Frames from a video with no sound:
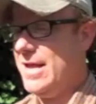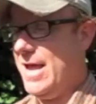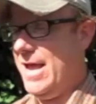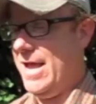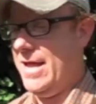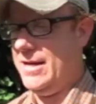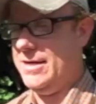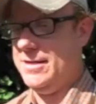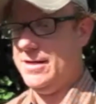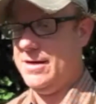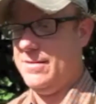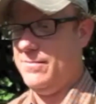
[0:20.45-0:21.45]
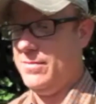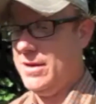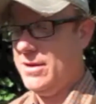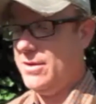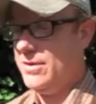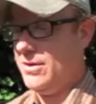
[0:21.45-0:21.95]
And um,
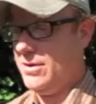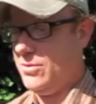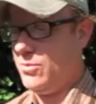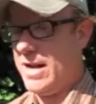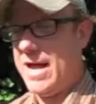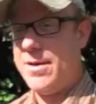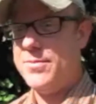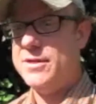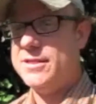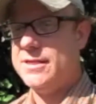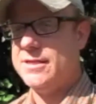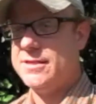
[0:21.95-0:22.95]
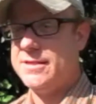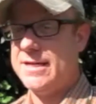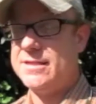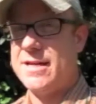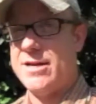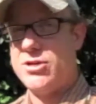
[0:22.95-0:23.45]
uh, what happens is
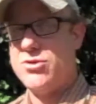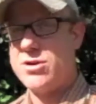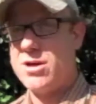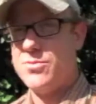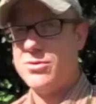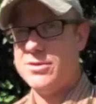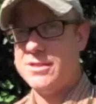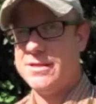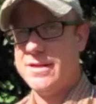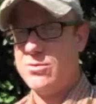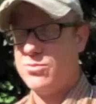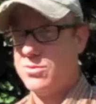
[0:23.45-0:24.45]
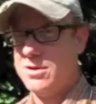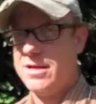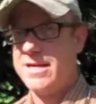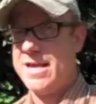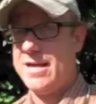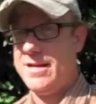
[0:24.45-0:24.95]
things like cucumbers, they really
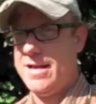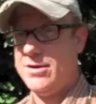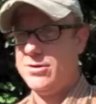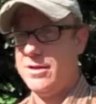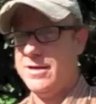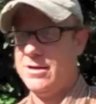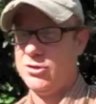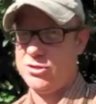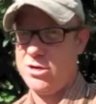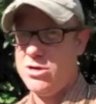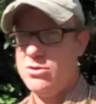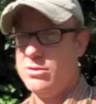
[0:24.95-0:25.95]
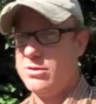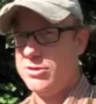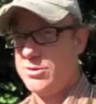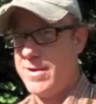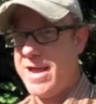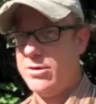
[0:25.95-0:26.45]
can't handle it. I'll show you
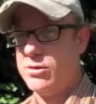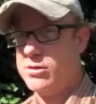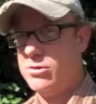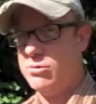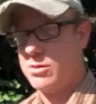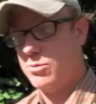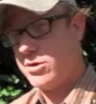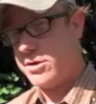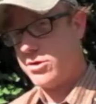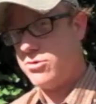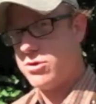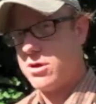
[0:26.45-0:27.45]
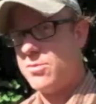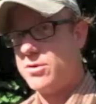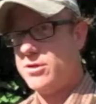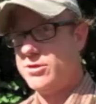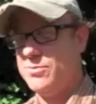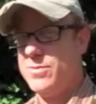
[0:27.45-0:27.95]
tomatoes too. So we'll look at cucumbers
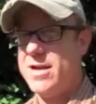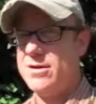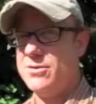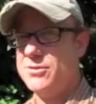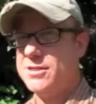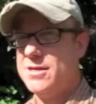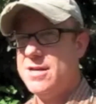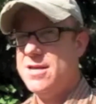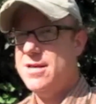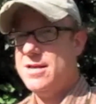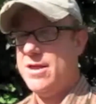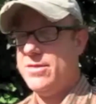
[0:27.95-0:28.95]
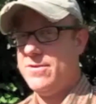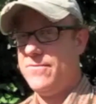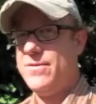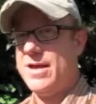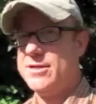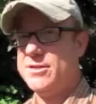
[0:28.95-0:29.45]
and tomatoes and the
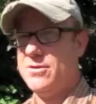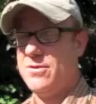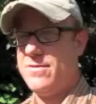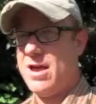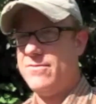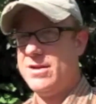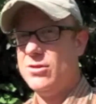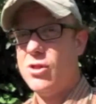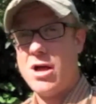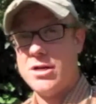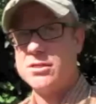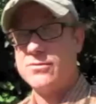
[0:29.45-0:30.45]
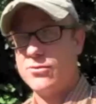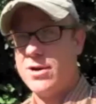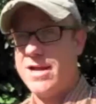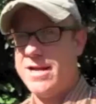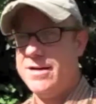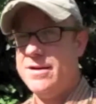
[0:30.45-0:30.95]
effects of having lots of
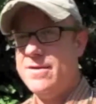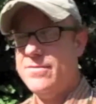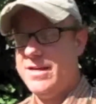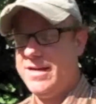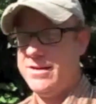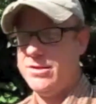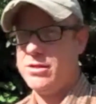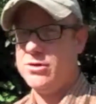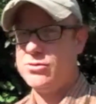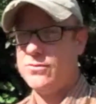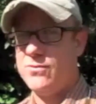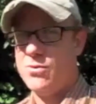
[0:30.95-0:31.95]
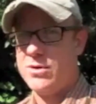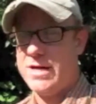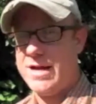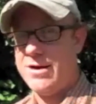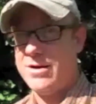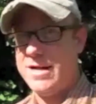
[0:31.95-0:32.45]
rain in the Central Florida
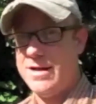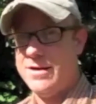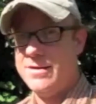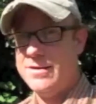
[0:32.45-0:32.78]
area.